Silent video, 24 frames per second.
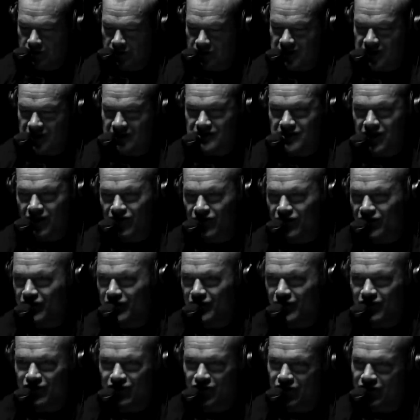So this has nothing to do
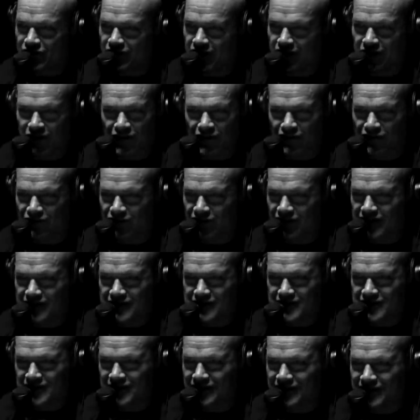with flirting girlfriends
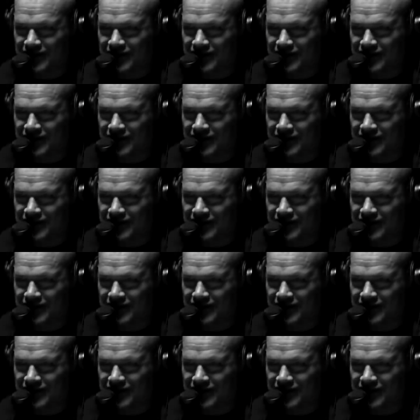well,